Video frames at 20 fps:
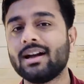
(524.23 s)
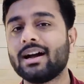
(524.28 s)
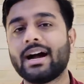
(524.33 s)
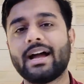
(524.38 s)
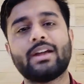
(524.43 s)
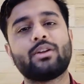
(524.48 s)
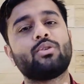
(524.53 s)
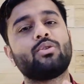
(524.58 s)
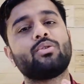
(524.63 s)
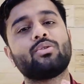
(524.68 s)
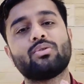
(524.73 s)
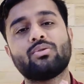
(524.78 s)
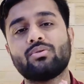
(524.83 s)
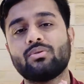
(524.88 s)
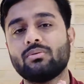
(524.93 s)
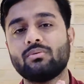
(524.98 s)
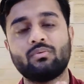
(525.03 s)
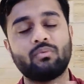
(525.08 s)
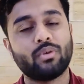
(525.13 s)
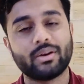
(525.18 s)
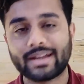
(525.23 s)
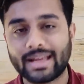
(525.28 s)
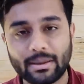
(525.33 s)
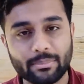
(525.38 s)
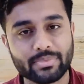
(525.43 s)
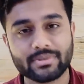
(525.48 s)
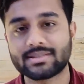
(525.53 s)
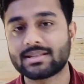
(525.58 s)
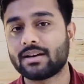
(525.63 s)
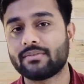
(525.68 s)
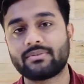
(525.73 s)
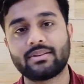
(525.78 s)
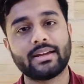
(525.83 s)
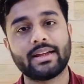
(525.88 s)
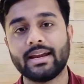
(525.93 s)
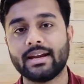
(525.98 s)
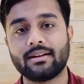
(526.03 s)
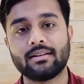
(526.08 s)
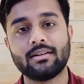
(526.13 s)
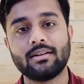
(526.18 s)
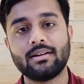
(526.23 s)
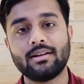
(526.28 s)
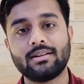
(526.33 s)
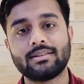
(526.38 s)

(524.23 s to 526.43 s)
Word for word: I don't know what happens after GATE.